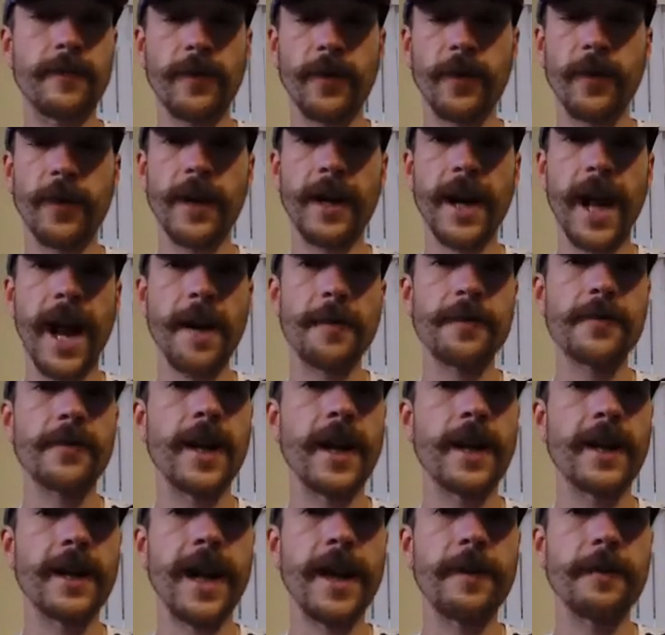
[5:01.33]
for an
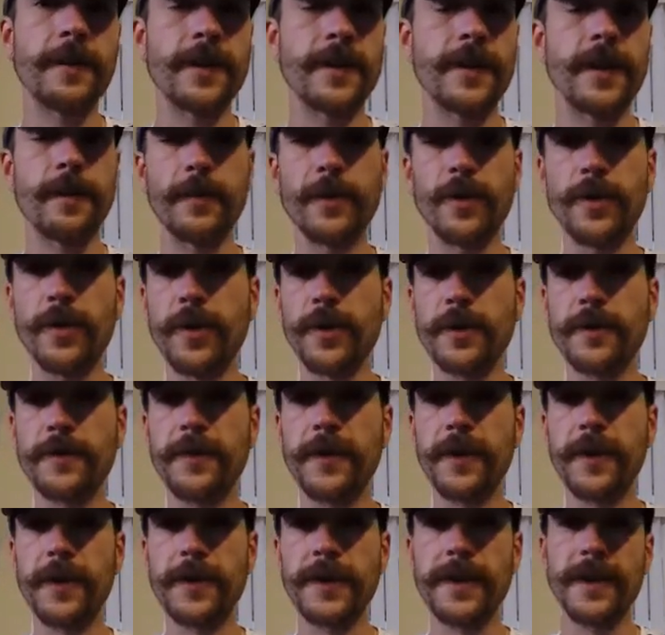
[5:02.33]
abstract game to determine who goes
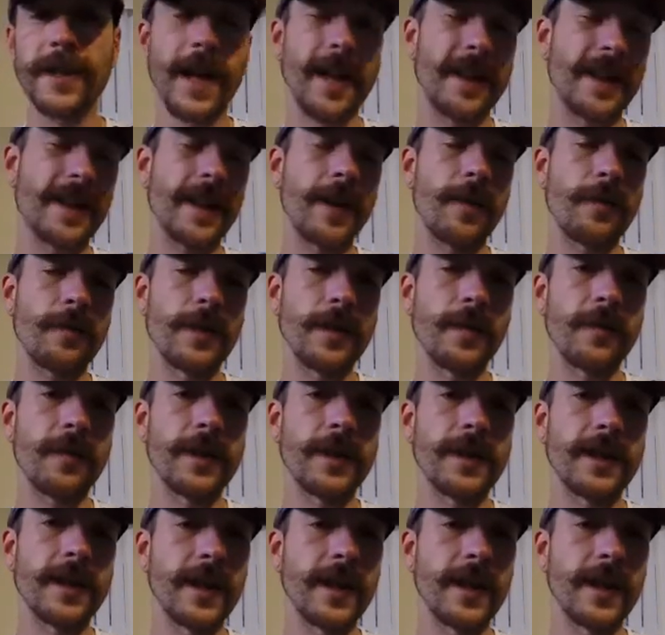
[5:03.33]
first. I think that would be a really